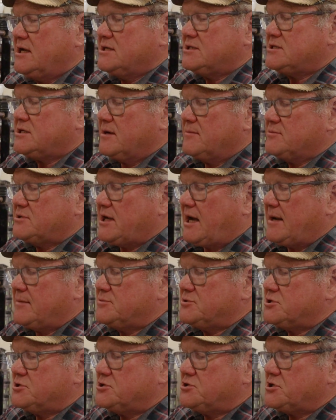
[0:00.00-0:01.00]

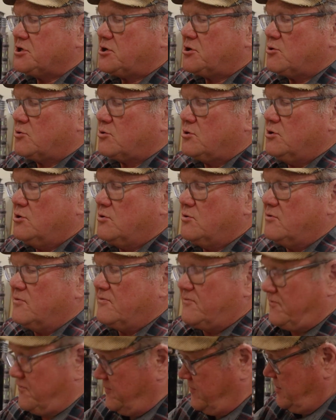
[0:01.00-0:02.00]
Sometimes there's a
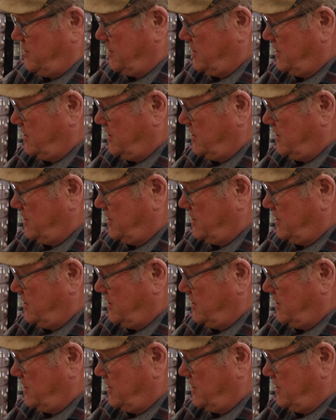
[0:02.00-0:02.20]
groove.